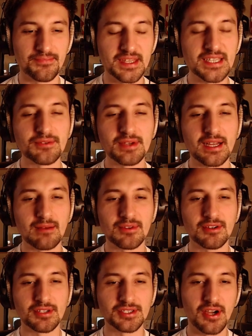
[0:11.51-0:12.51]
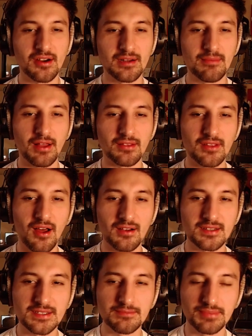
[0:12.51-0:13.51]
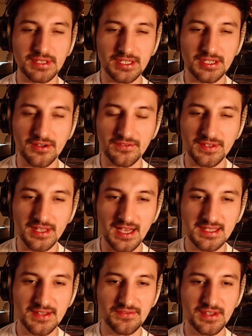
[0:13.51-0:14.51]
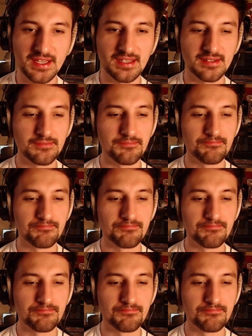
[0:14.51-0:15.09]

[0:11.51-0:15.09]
This week I'm going to talk about Locke's political philosophy.